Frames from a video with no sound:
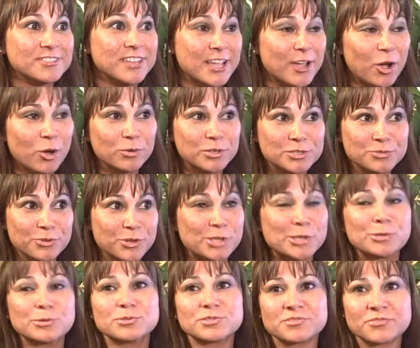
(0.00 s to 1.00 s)
They always
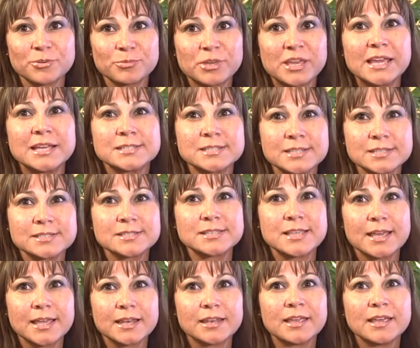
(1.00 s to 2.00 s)
recuse from
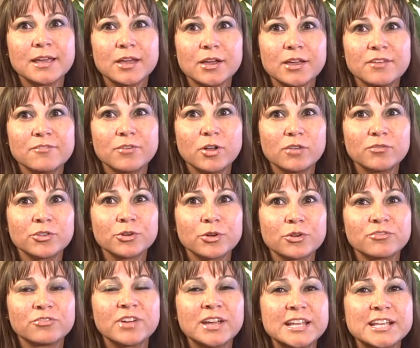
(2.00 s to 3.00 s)
cases that involve
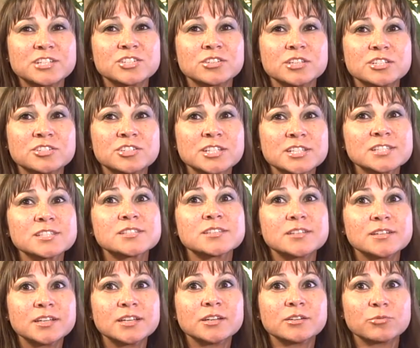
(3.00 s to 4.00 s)
their own financial
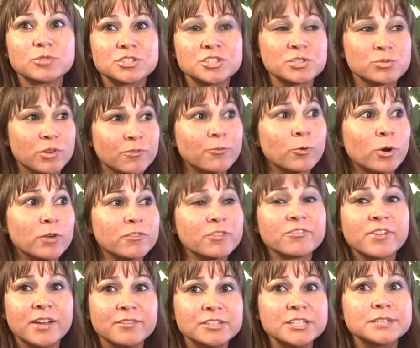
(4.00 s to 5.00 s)
interests, which is what four of
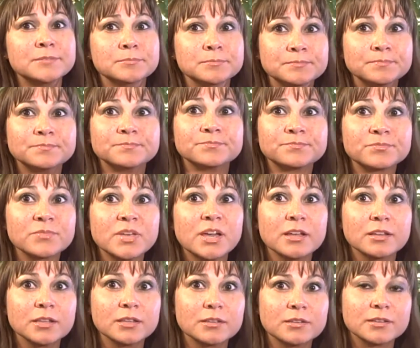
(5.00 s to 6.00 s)
the five did.
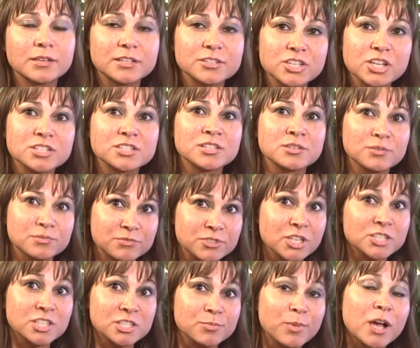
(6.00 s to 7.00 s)
And
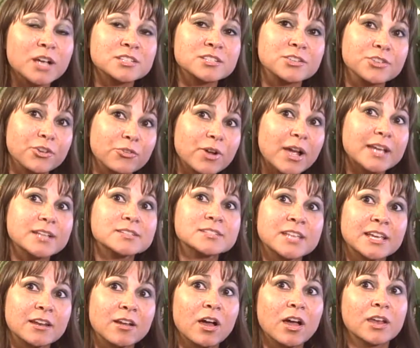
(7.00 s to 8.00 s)
Justice Boston, you're right,
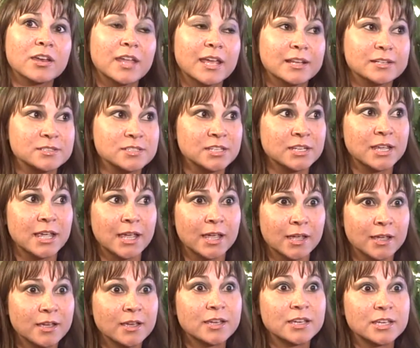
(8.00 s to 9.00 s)
stayed on and
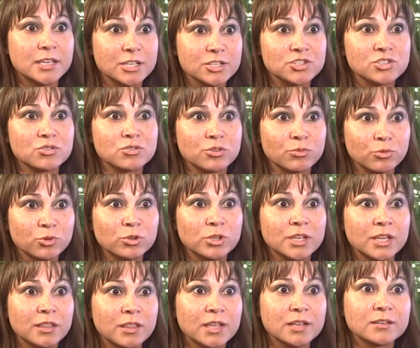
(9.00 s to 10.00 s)
today issued a
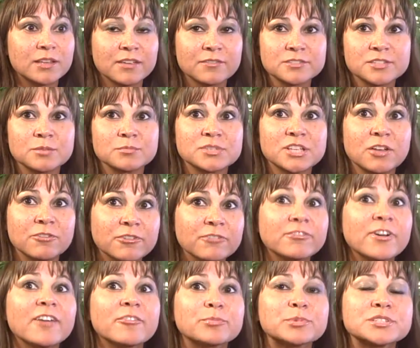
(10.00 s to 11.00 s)
ruling that gives himself a
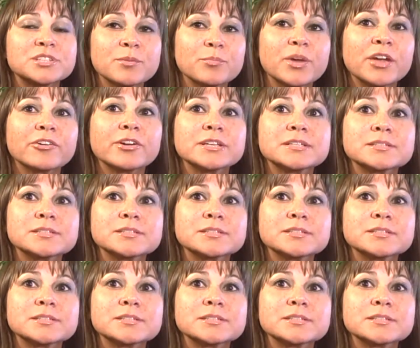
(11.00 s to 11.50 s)
5% pay